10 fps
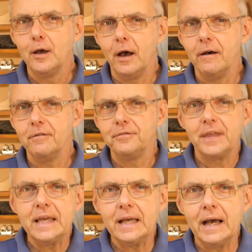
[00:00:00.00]
of
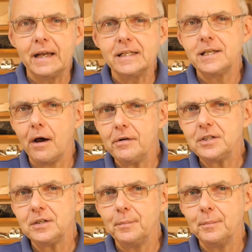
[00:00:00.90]
the guitarist